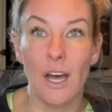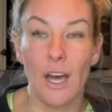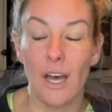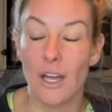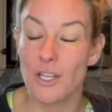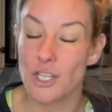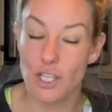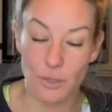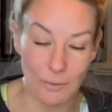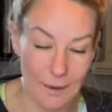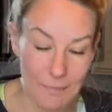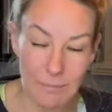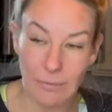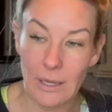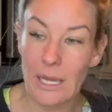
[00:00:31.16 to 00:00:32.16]
shrimp.
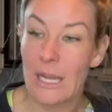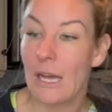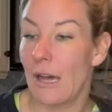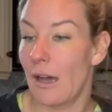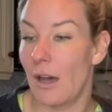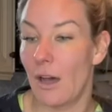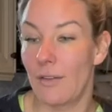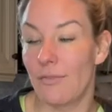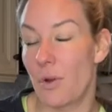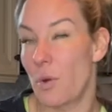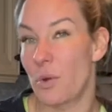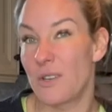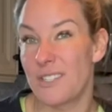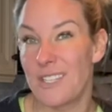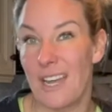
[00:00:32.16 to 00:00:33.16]
Of
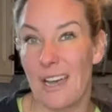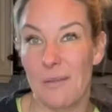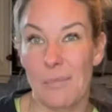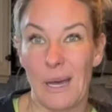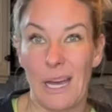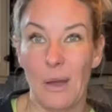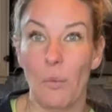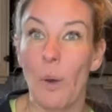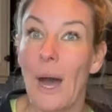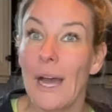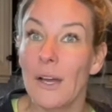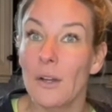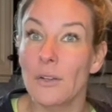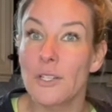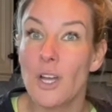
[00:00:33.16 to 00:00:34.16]
course, I buy
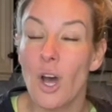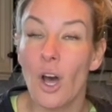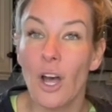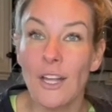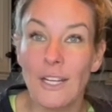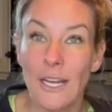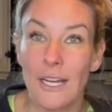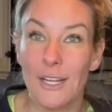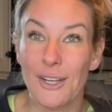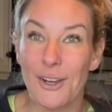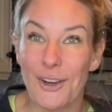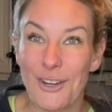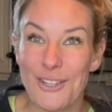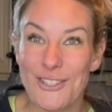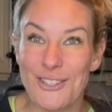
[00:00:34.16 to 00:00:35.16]
wild caught. I
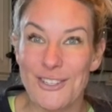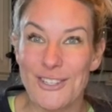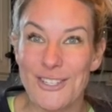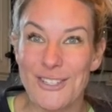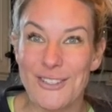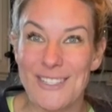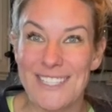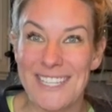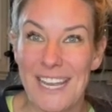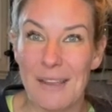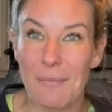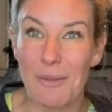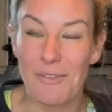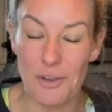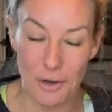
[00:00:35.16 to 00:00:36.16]
encourage you to do the same
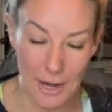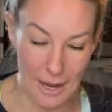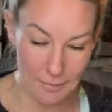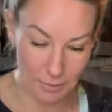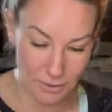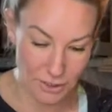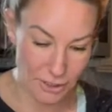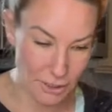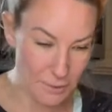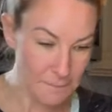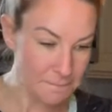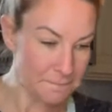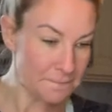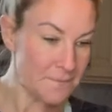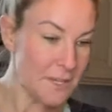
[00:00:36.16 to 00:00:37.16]
if you're able to.
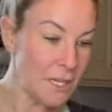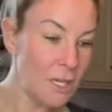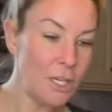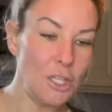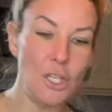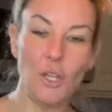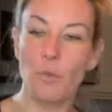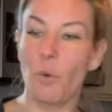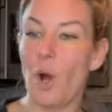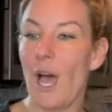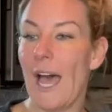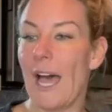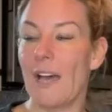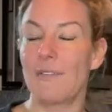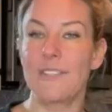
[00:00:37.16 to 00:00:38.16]
You will
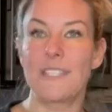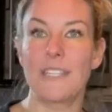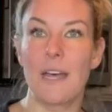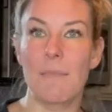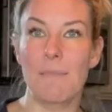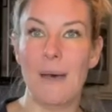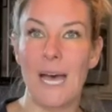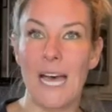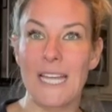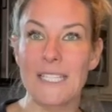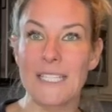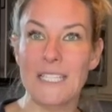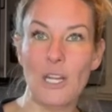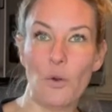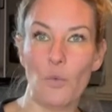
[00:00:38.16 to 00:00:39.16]
have some
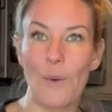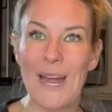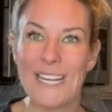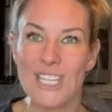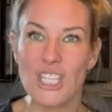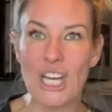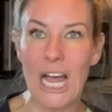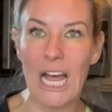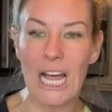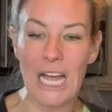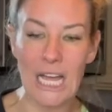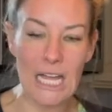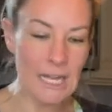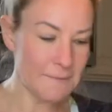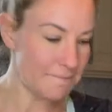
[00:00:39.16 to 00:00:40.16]

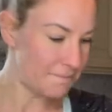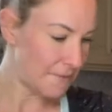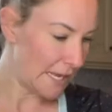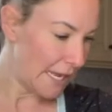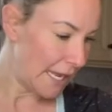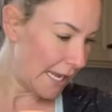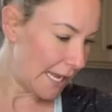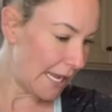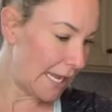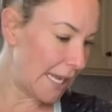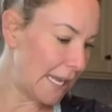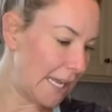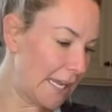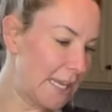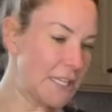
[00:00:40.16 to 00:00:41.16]
sriracha,
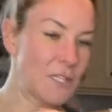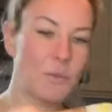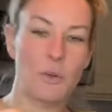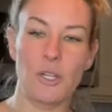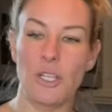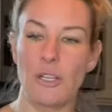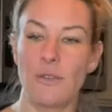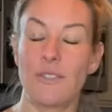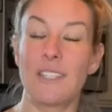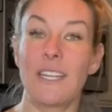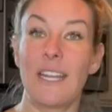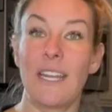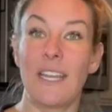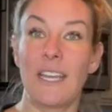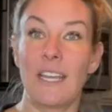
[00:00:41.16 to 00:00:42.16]
and we're
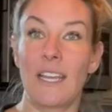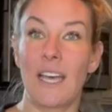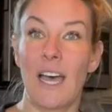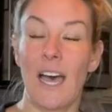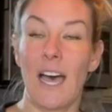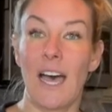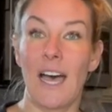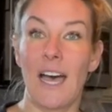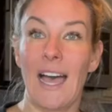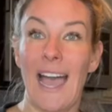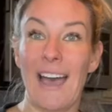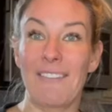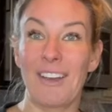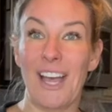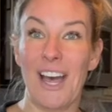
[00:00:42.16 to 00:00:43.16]
using
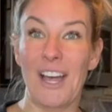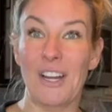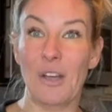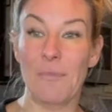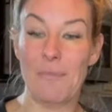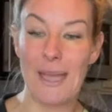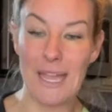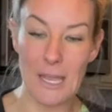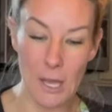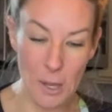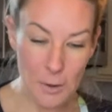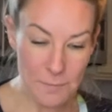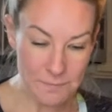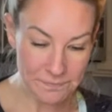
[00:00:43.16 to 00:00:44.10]
avocado mayo.